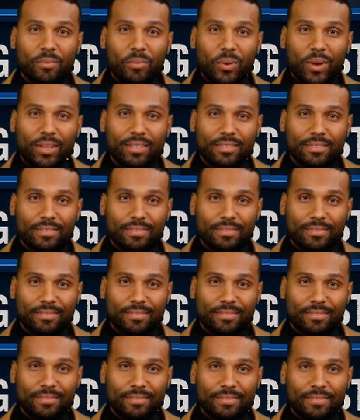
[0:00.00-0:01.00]
1.
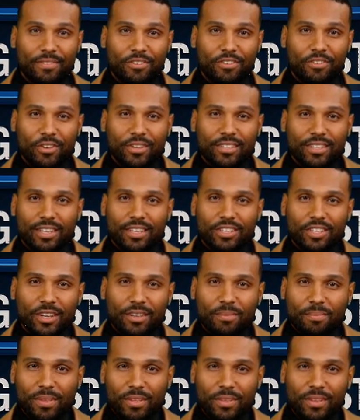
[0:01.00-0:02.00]

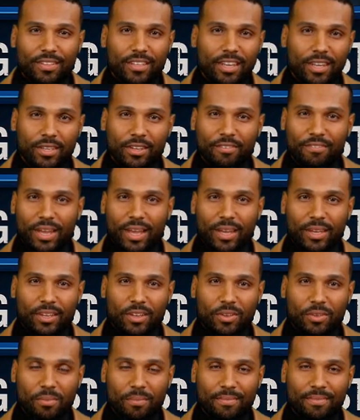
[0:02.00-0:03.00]
Strategic military
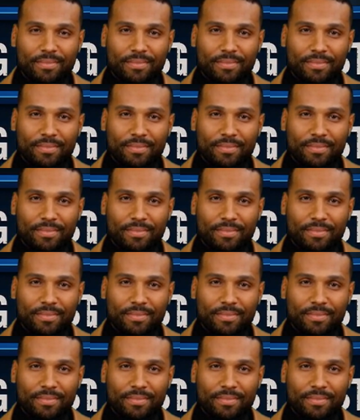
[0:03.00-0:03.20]
value.